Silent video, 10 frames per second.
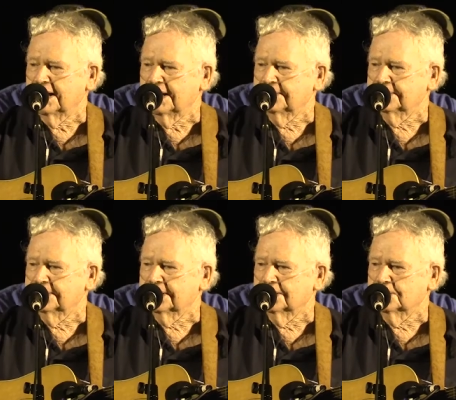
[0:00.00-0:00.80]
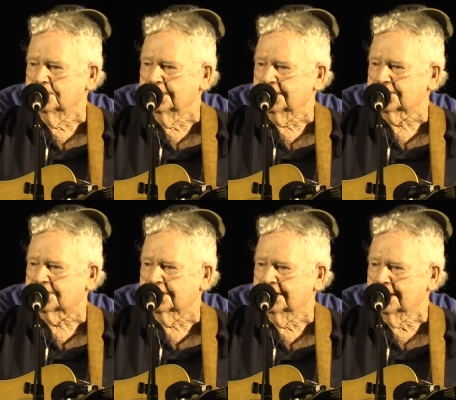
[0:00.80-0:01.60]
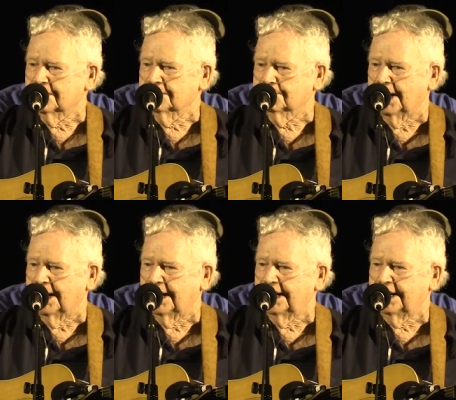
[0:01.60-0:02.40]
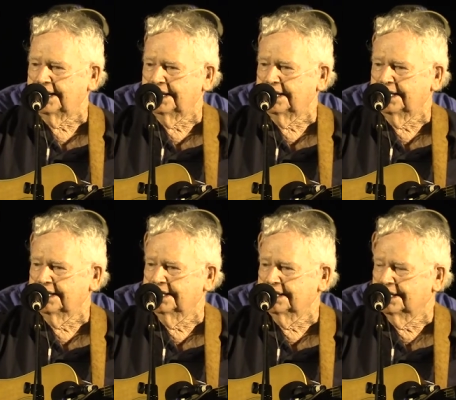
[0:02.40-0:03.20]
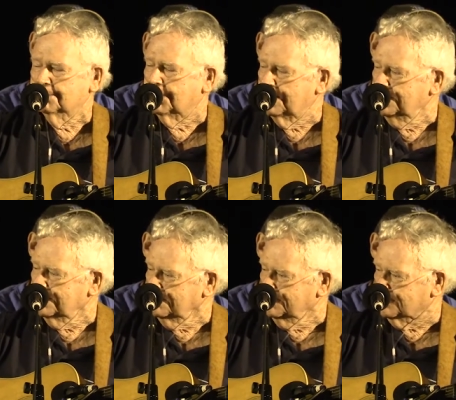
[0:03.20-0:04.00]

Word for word: I've got old Dixie on my eye, Bobby on the